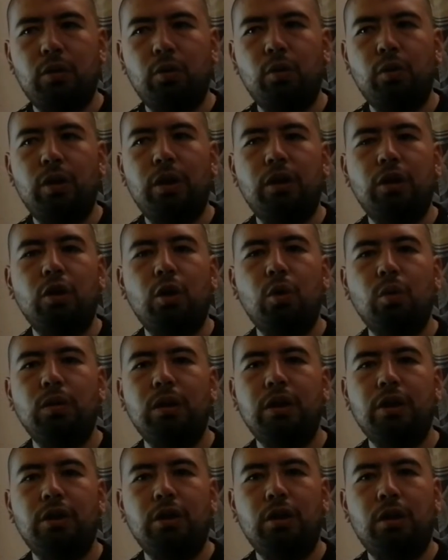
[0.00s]
to the
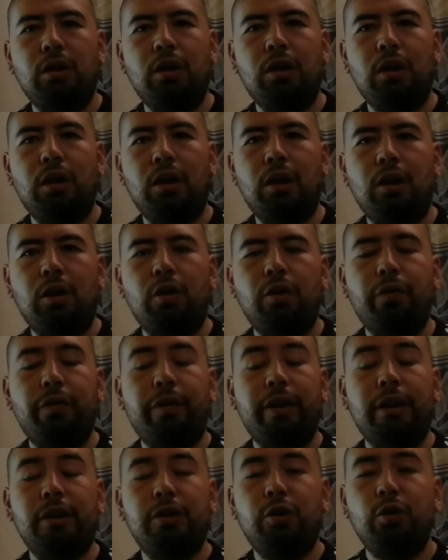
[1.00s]
knowledge
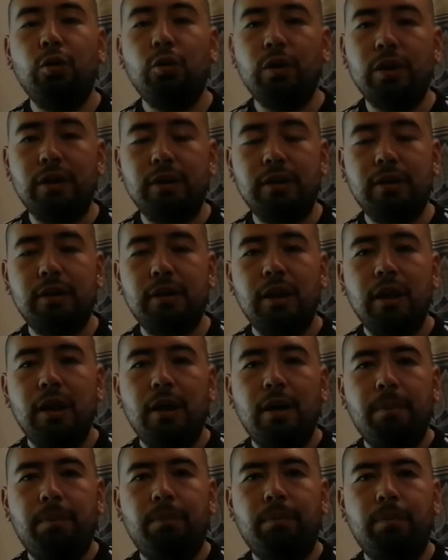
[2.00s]
of the students.
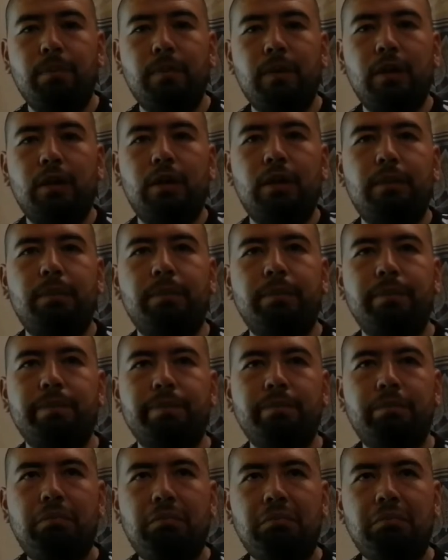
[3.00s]
The